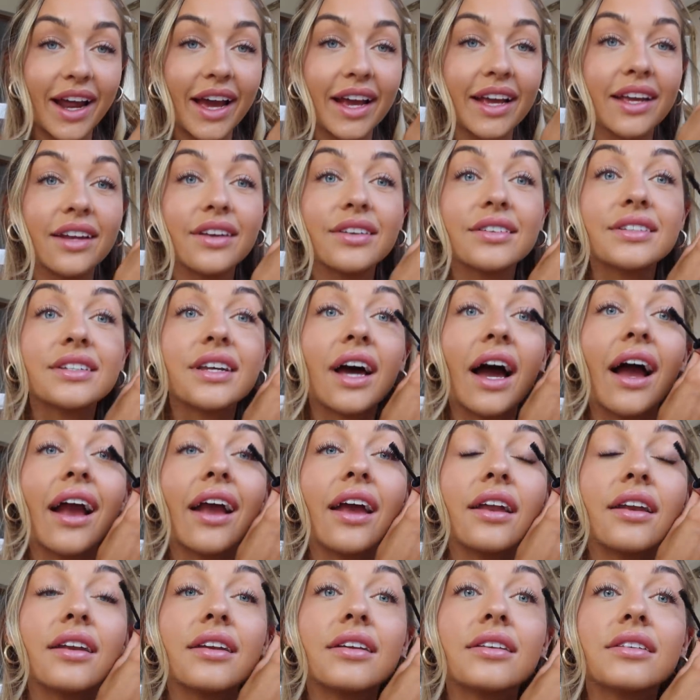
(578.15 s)
I
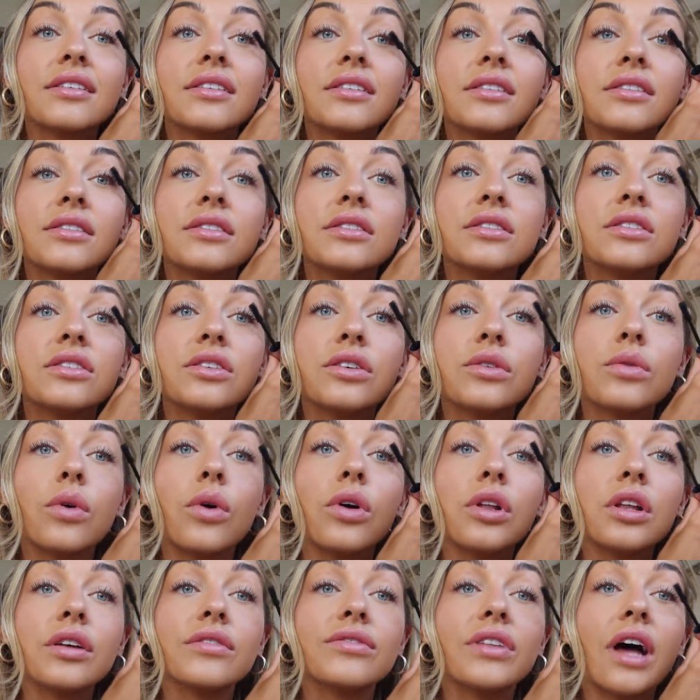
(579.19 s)
can do
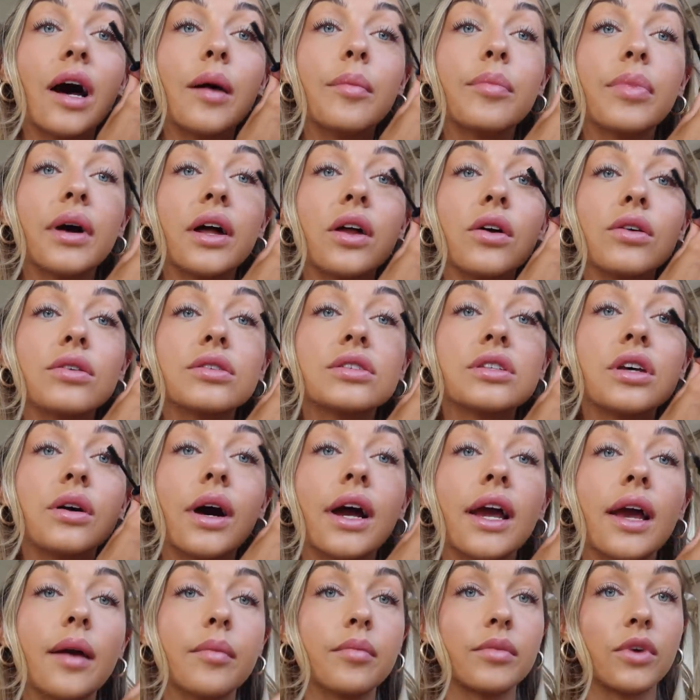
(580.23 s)
all of that, but also
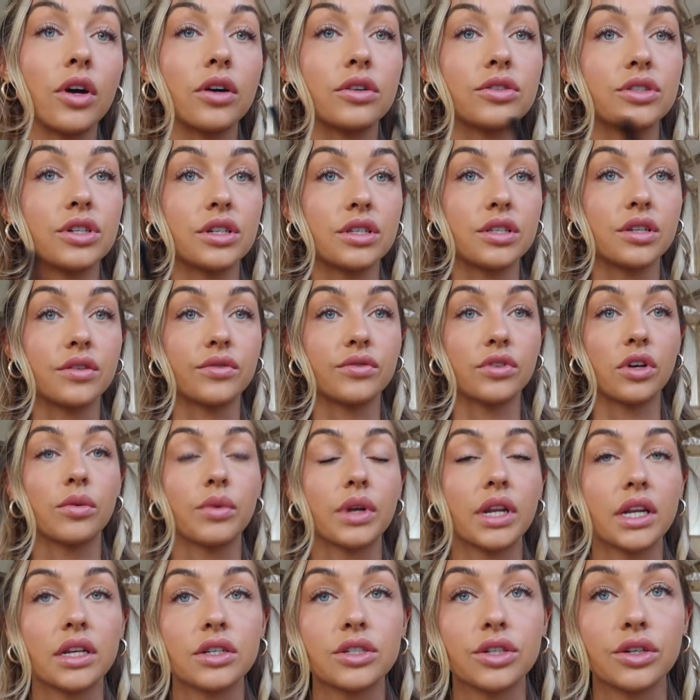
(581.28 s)
I am conscious of not
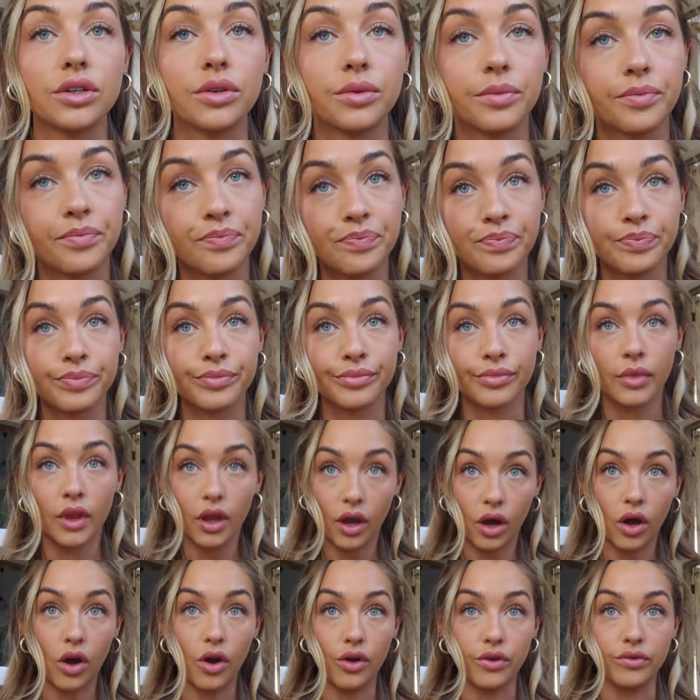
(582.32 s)
wanting to
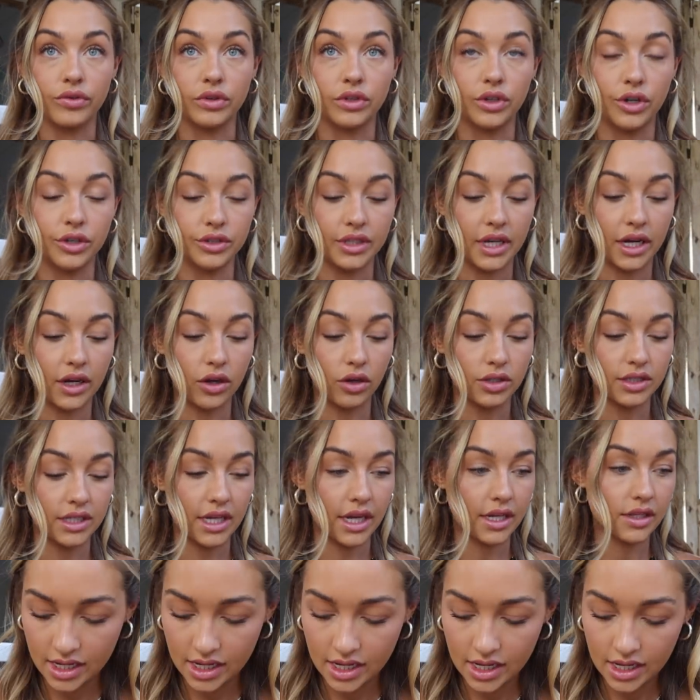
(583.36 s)
overload that
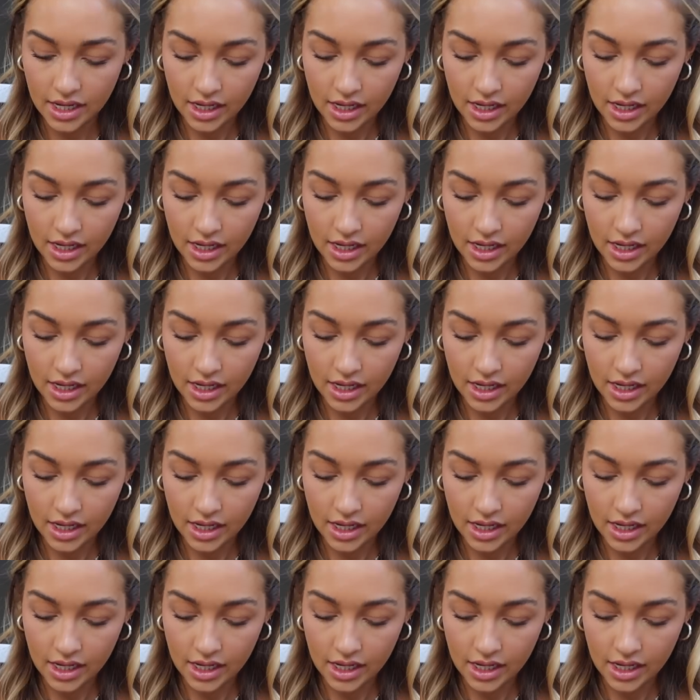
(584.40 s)
content.